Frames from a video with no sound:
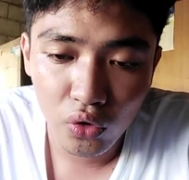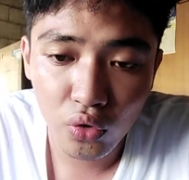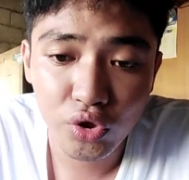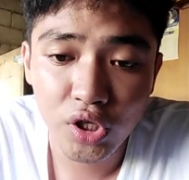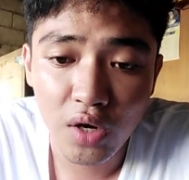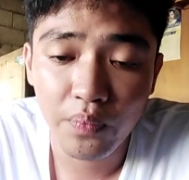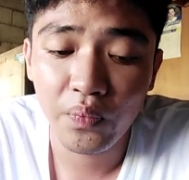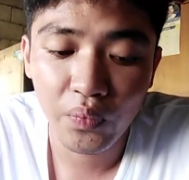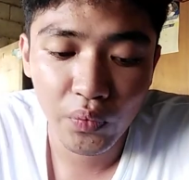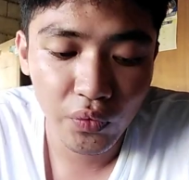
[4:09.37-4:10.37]
to ship,
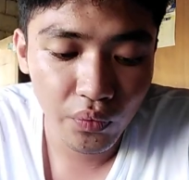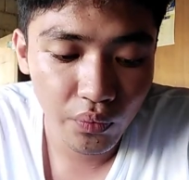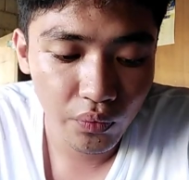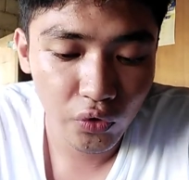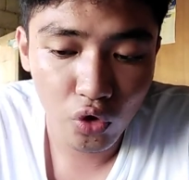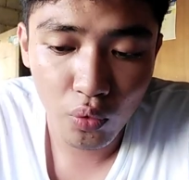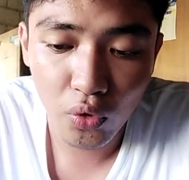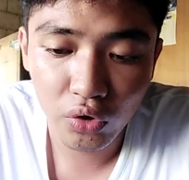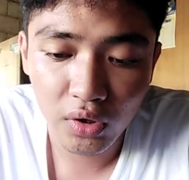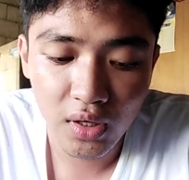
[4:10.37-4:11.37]
to
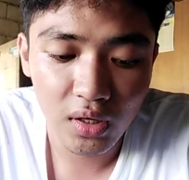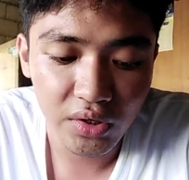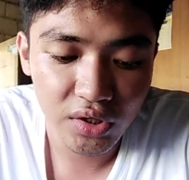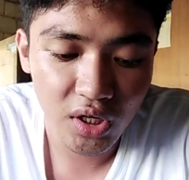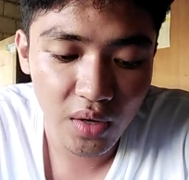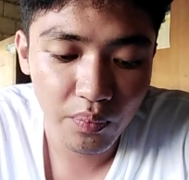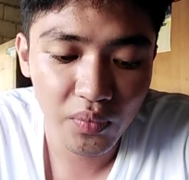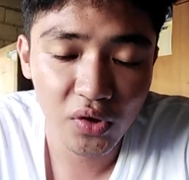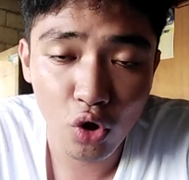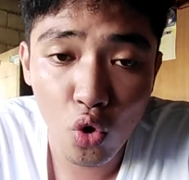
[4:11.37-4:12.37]
put in our ship
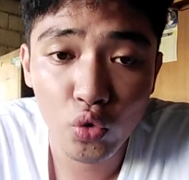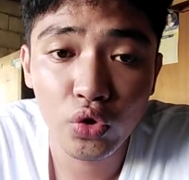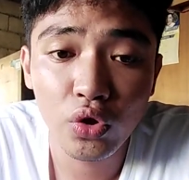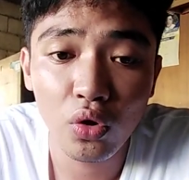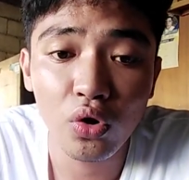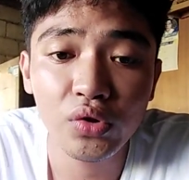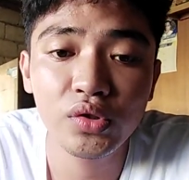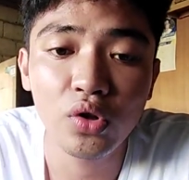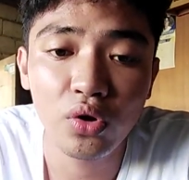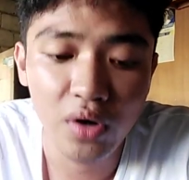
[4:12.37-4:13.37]
stowed or
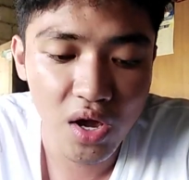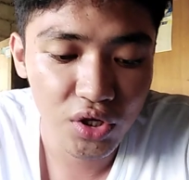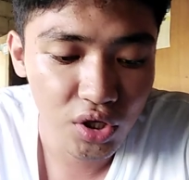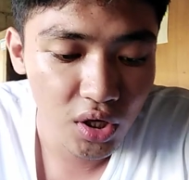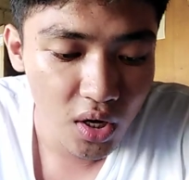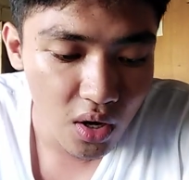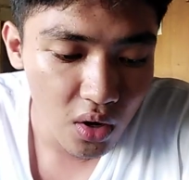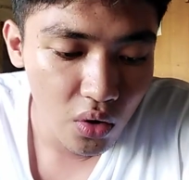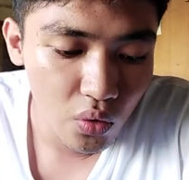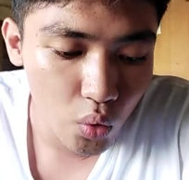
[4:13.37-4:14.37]
storage,
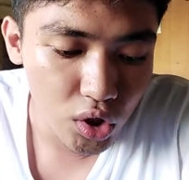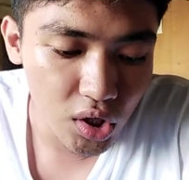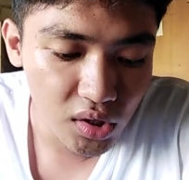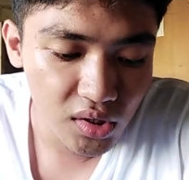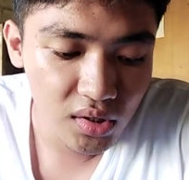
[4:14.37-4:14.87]
which is